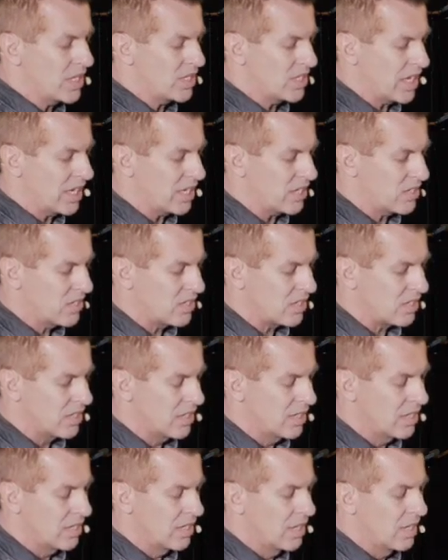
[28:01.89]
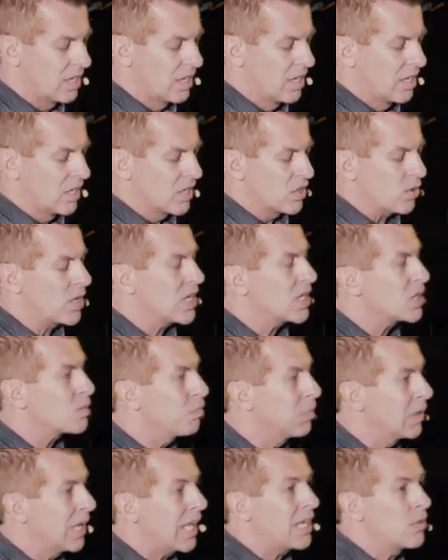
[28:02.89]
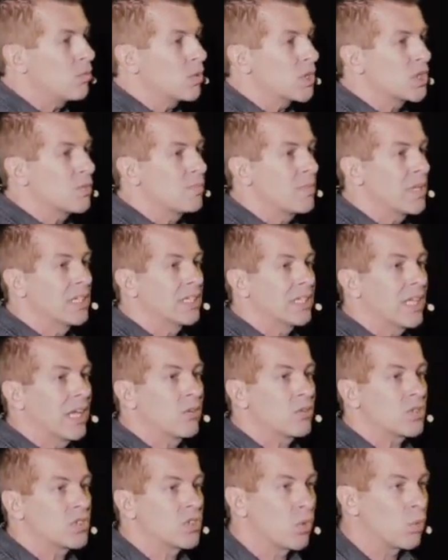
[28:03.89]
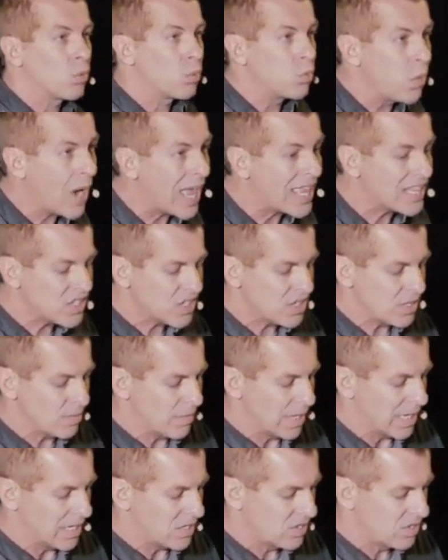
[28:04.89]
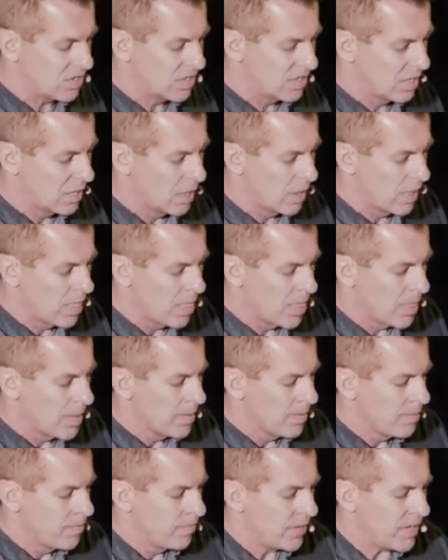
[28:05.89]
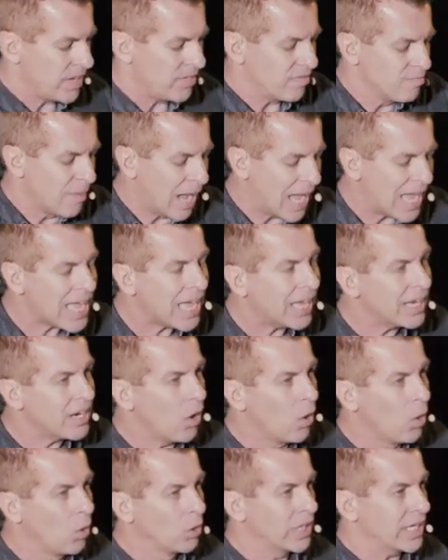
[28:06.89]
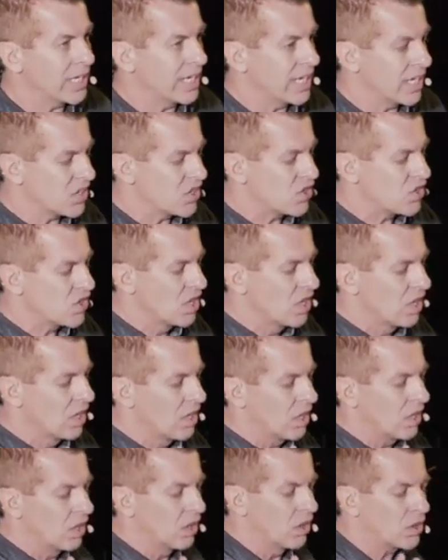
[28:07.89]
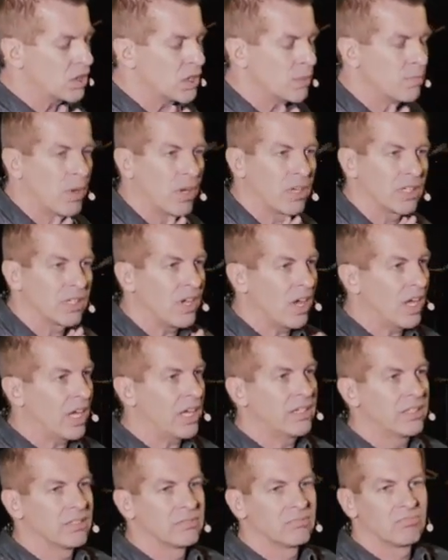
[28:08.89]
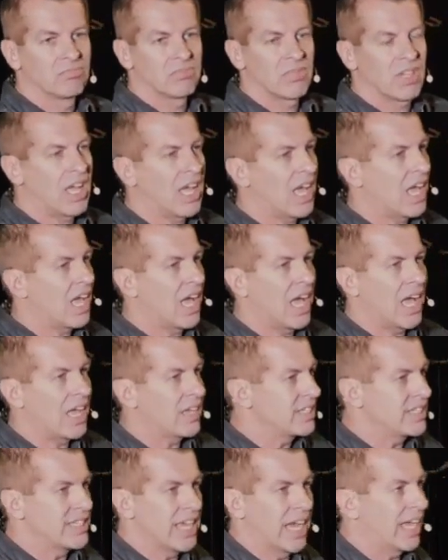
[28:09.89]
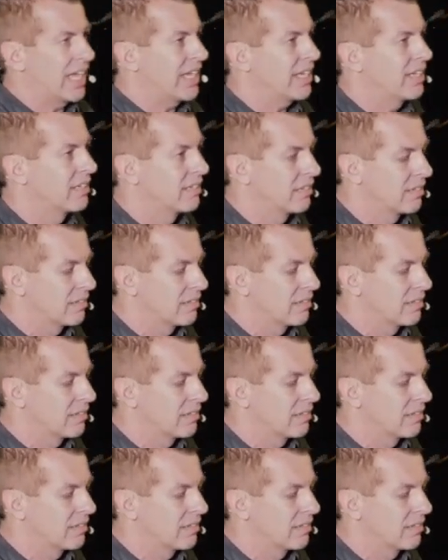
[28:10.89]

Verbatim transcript: he says. So his blood was spilled out to ransom us. If my unholiness looked upon God, I'd die.